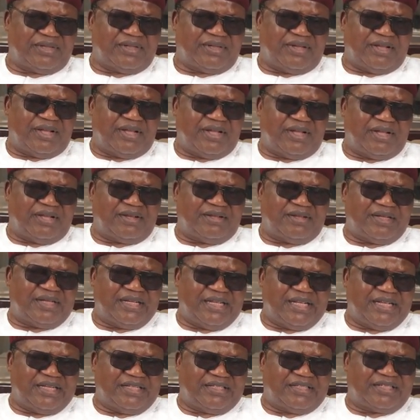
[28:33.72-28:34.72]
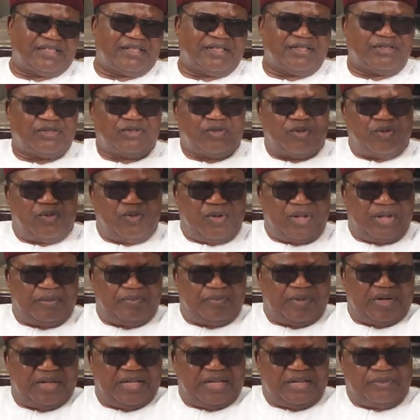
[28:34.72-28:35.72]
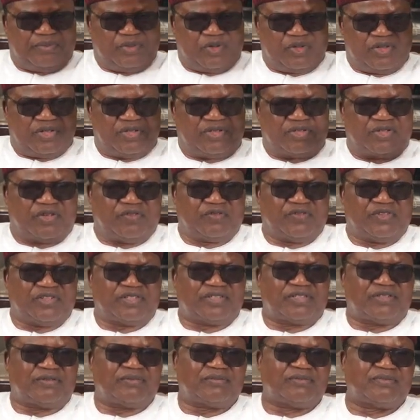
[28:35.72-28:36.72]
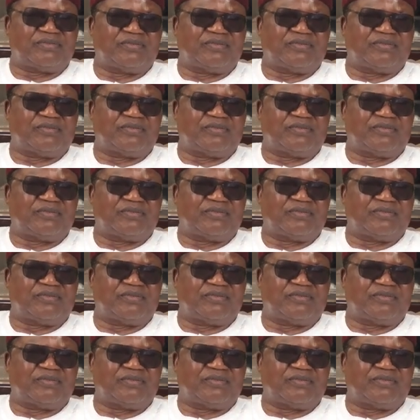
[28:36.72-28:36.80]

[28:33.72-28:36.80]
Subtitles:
aides to go and bring him to his office.